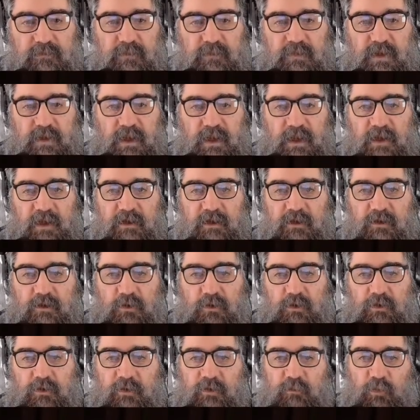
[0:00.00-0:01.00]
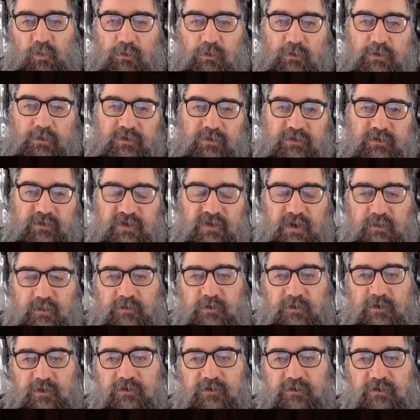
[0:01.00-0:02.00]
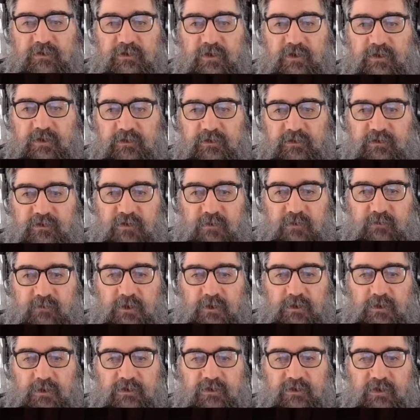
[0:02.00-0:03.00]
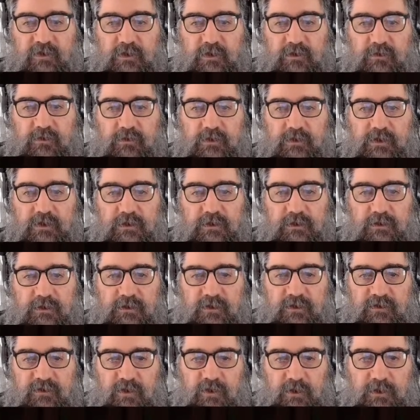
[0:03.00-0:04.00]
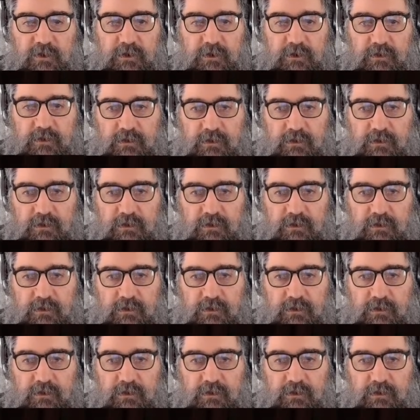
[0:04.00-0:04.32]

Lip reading: Heading along in more or less the same direction as us. Traffic lights are green. That's lucky.